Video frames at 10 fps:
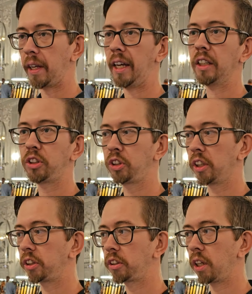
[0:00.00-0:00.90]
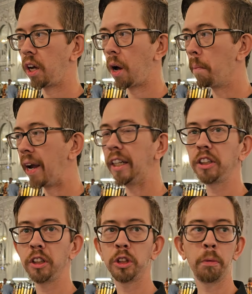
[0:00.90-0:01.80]
it's just
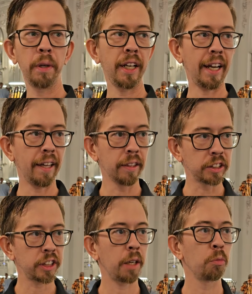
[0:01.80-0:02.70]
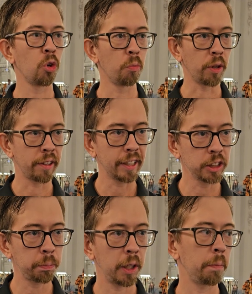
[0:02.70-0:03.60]
amazing to be in the same room with
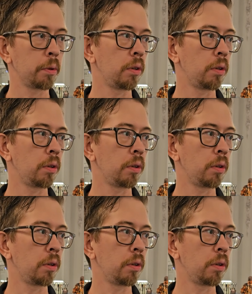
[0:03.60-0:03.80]
these people